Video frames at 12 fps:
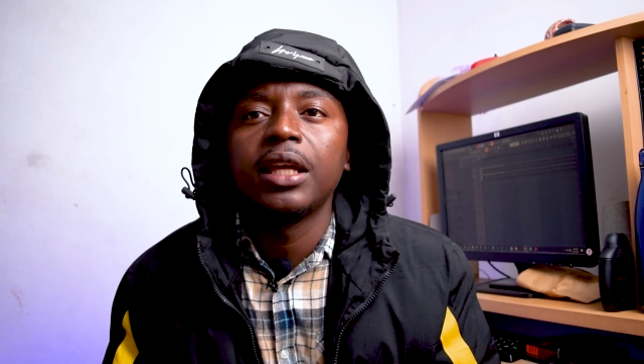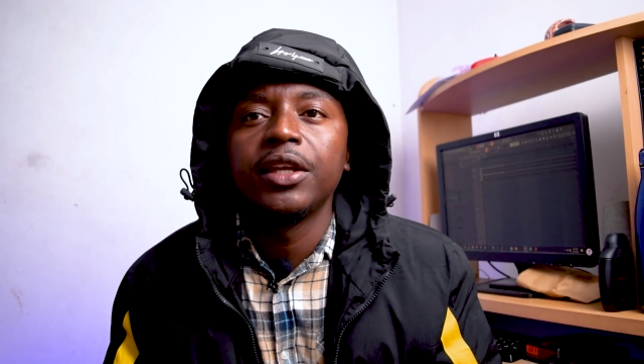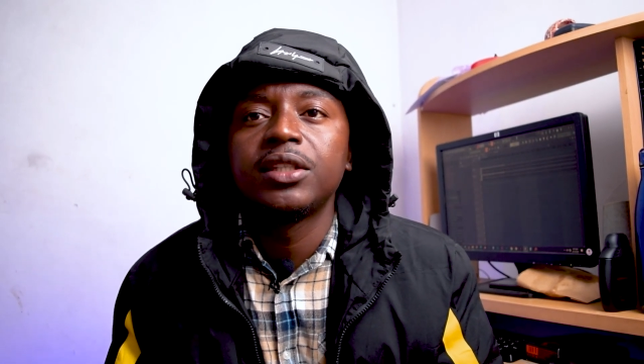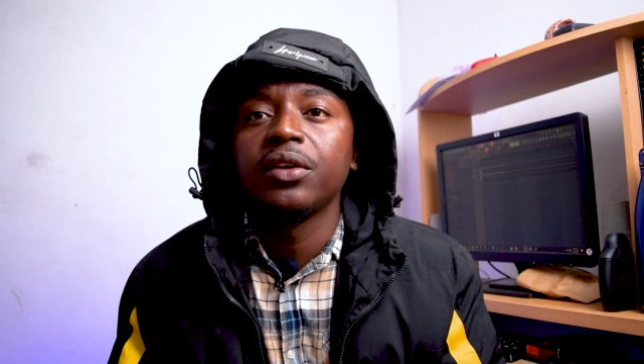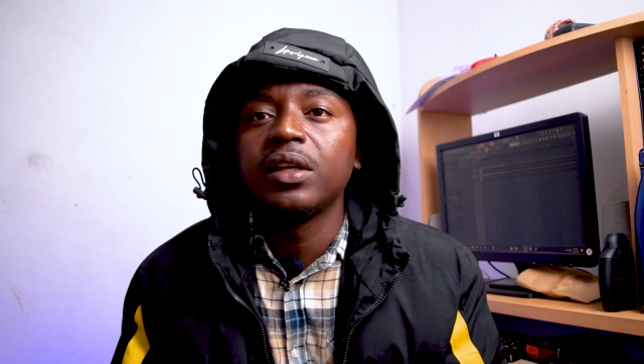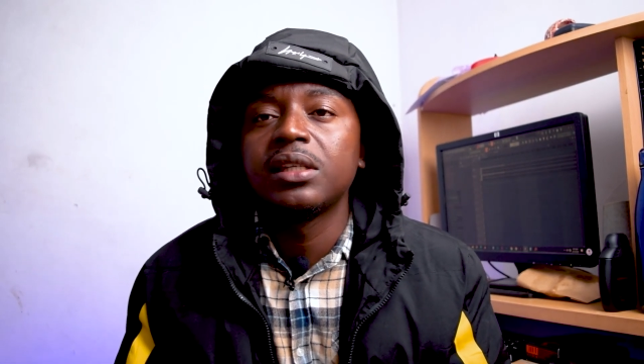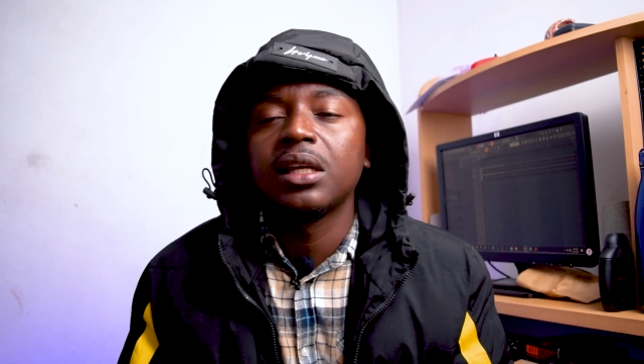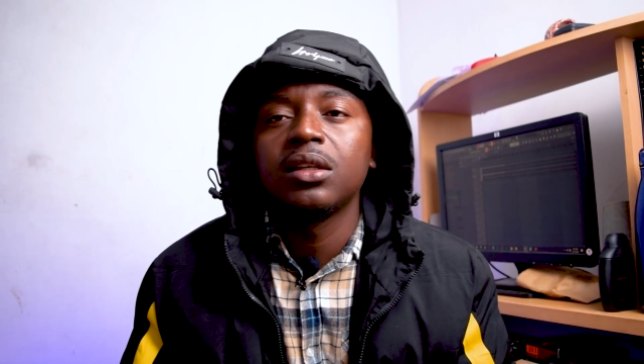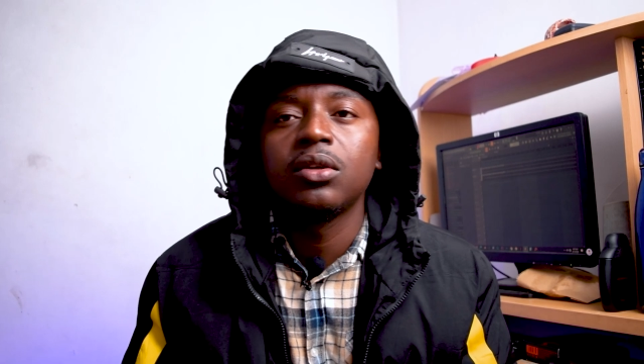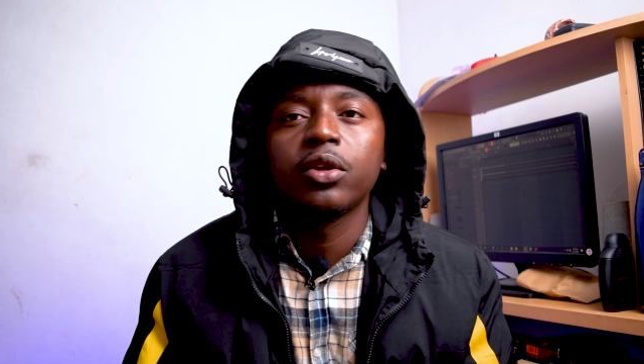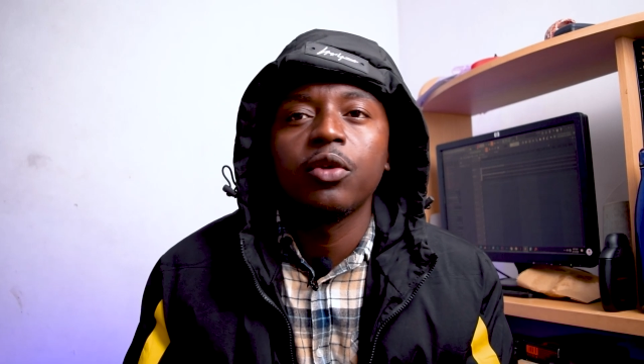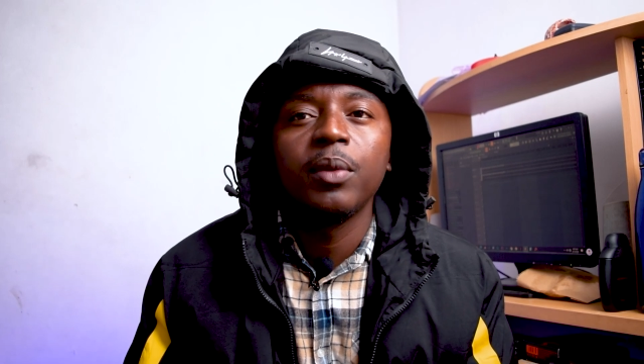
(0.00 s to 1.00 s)
series
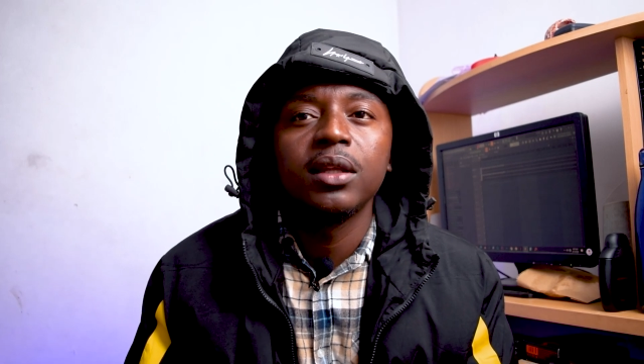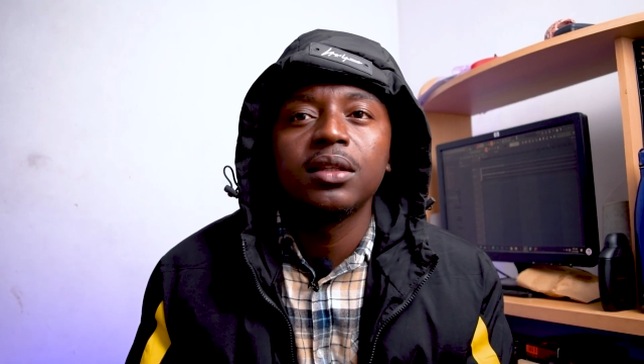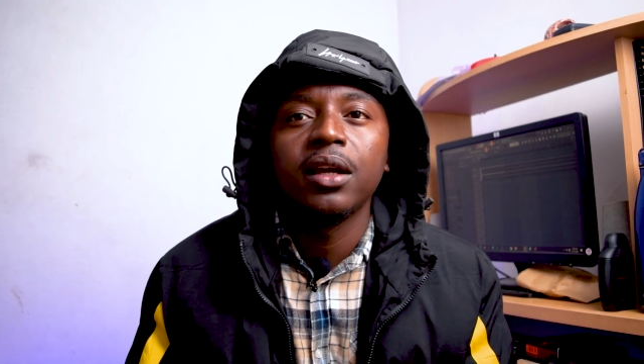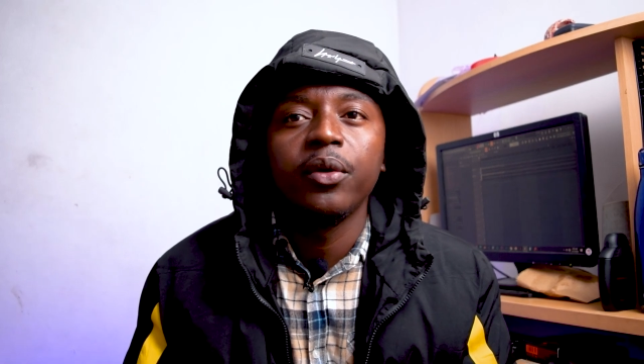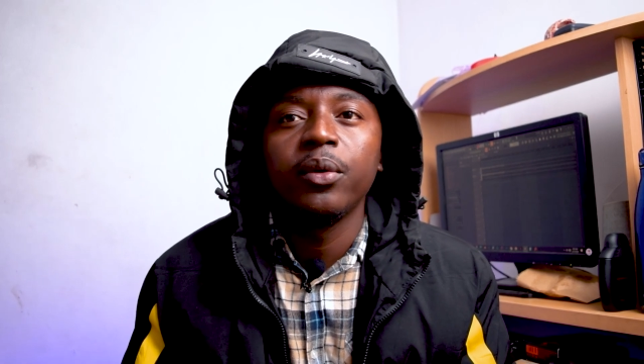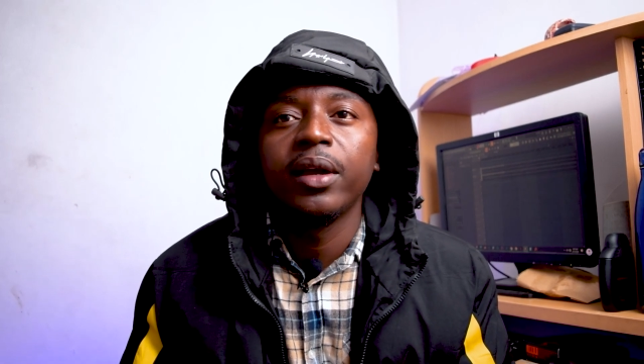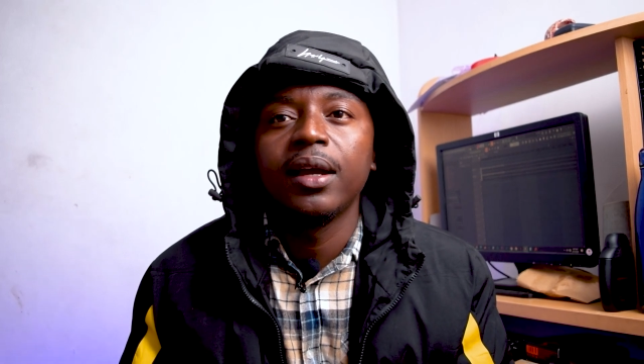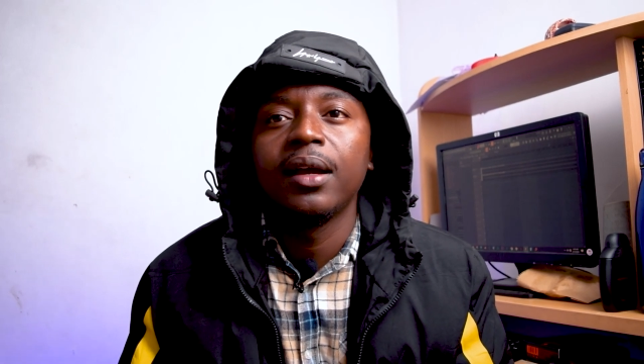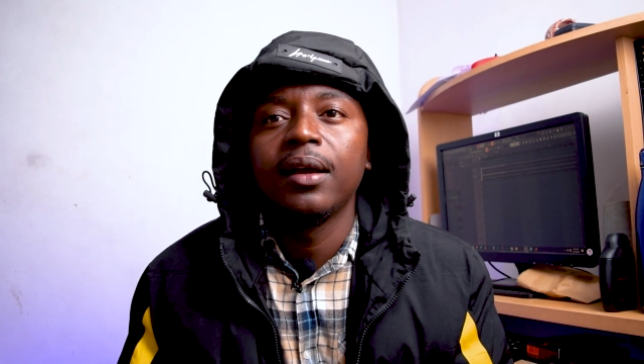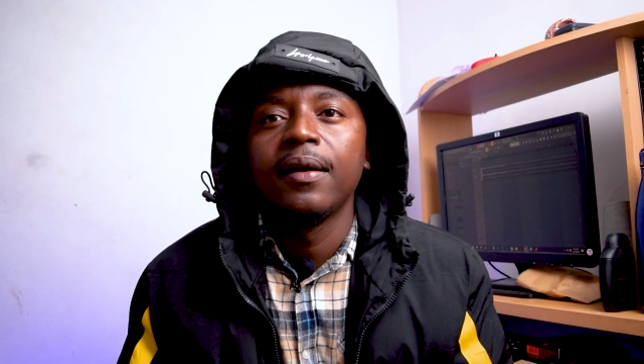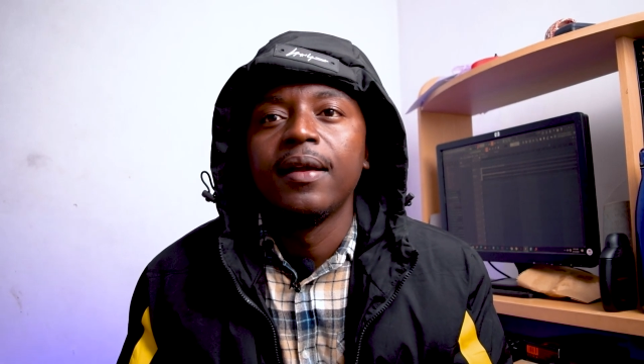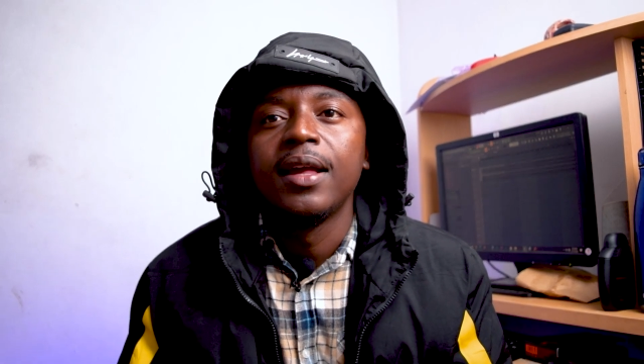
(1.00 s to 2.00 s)
and documentary where